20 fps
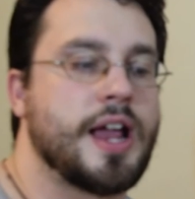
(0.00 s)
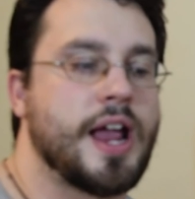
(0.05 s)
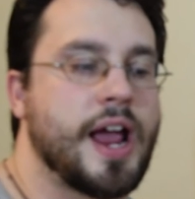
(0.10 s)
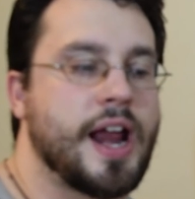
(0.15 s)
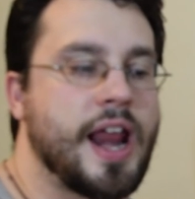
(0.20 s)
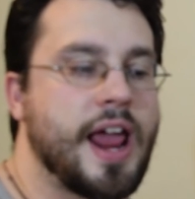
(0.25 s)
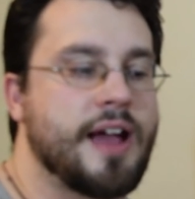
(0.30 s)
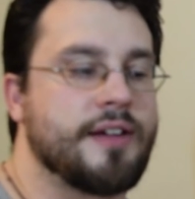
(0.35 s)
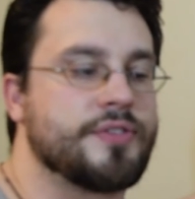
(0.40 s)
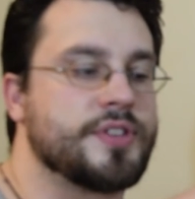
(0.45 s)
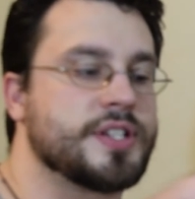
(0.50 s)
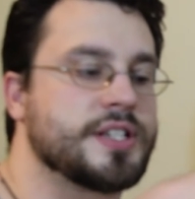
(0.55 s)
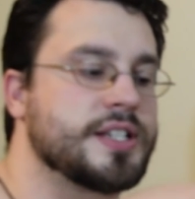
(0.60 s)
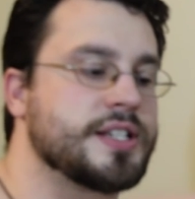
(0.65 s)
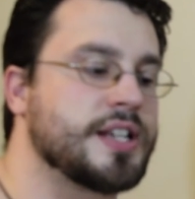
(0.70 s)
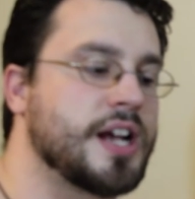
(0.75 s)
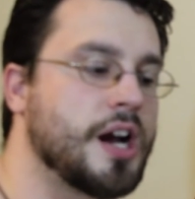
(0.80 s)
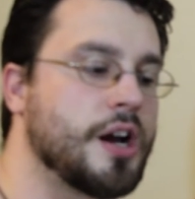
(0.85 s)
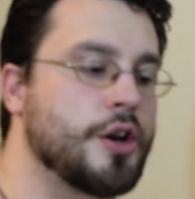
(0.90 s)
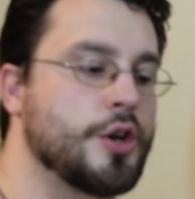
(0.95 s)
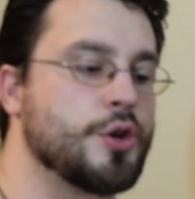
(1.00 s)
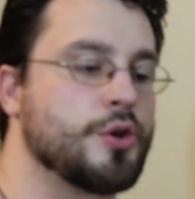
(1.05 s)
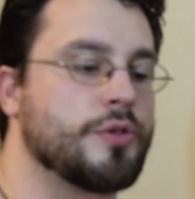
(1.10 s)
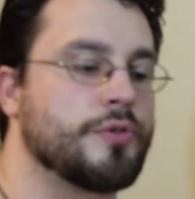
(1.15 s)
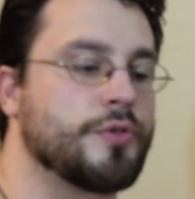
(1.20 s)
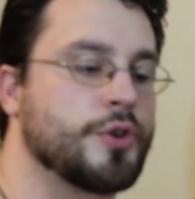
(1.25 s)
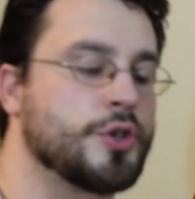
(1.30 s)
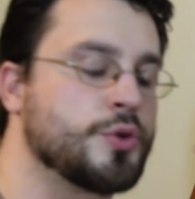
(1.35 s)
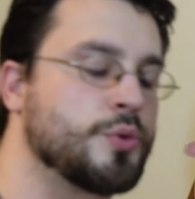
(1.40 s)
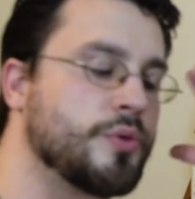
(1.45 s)
and have this entire
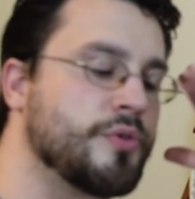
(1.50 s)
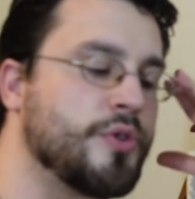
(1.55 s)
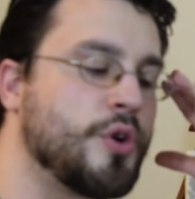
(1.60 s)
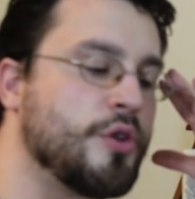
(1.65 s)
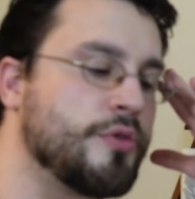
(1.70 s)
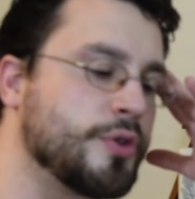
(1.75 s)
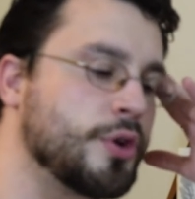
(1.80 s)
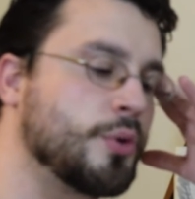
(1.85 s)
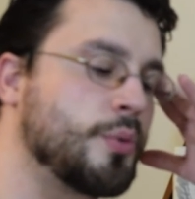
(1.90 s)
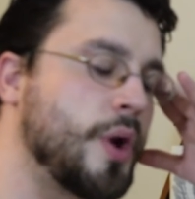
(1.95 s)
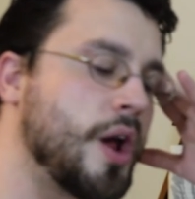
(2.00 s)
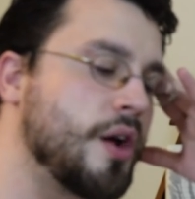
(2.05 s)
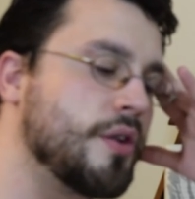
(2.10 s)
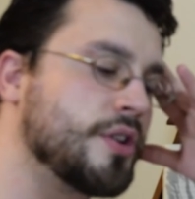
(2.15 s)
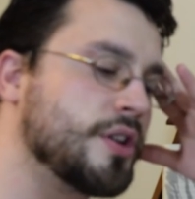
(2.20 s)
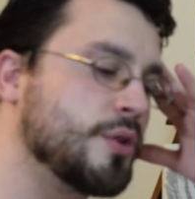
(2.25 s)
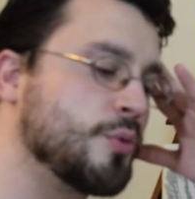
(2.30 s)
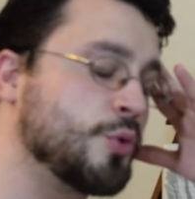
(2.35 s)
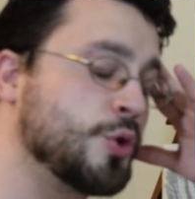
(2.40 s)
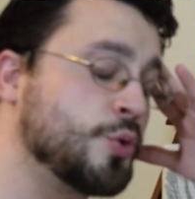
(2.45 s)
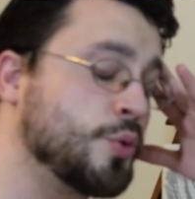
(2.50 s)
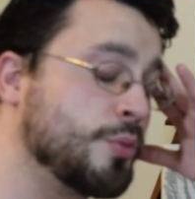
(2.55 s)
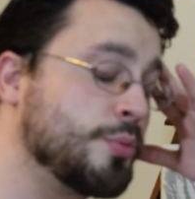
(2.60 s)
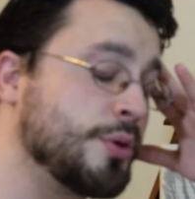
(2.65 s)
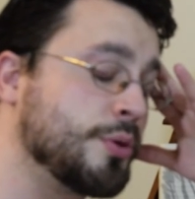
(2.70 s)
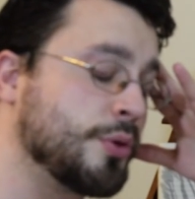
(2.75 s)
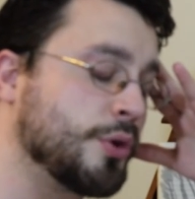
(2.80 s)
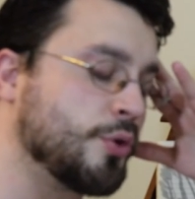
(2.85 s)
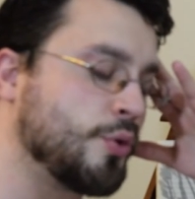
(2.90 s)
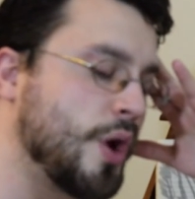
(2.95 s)
universe revolving around him, which would
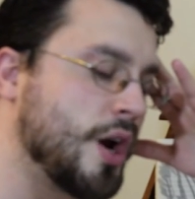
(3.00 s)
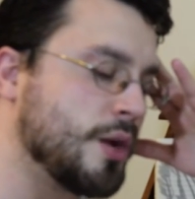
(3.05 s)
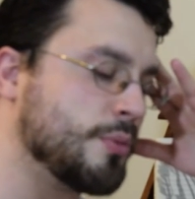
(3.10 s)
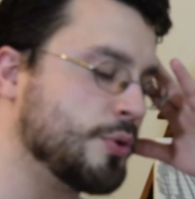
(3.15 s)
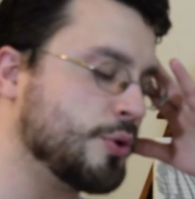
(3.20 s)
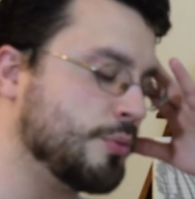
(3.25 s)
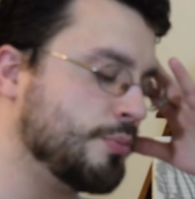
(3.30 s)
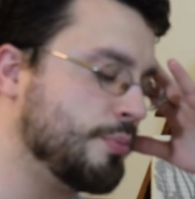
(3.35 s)
be regrettable.